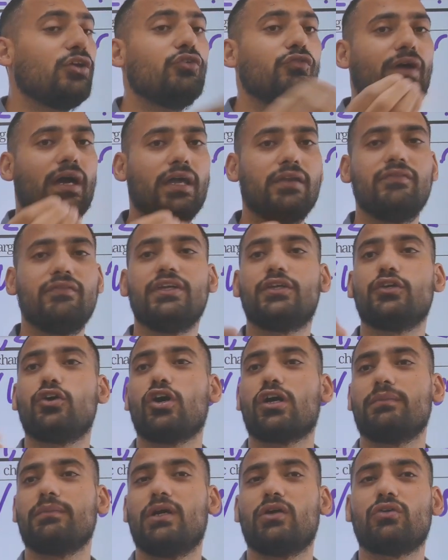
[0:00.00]
when we talk
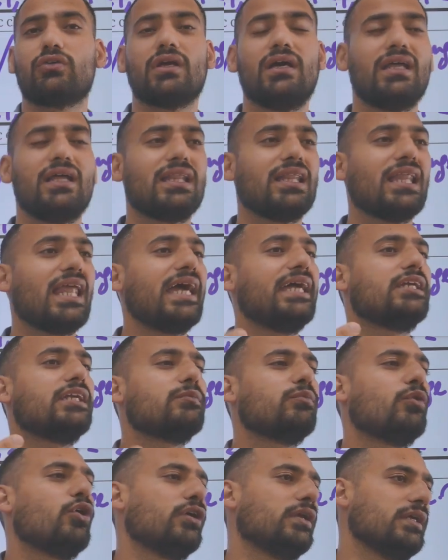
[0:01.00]
about light
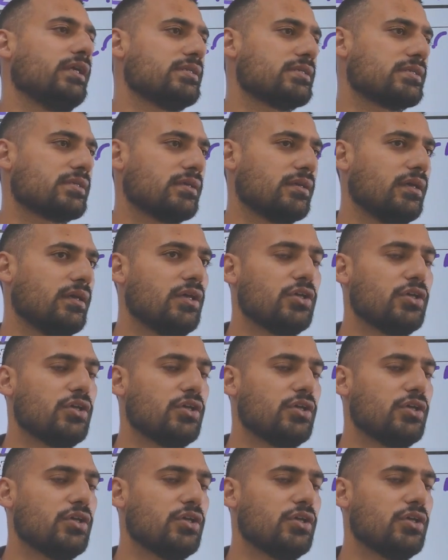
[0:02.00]
bodies.